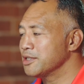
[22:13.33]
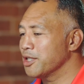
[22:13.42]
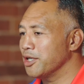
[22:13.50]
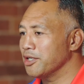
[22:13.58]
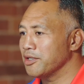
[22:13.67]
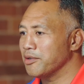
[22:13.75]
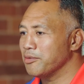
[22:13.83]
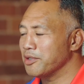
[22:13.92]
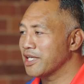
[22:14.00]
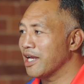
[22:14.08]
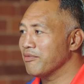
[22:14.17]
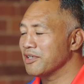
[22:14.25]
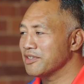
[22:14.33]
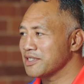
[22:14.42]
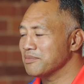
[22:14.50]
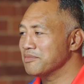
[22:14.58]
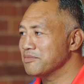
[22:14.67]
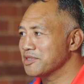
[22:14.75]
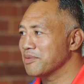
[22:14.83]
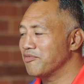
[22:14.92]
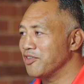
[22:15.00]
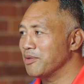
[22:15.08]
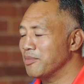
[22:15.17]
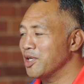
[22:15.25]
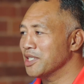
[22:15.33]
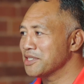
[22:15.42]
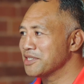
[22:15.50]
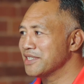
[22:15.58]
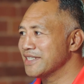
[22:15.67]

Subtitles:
So we're covering some fair mileage.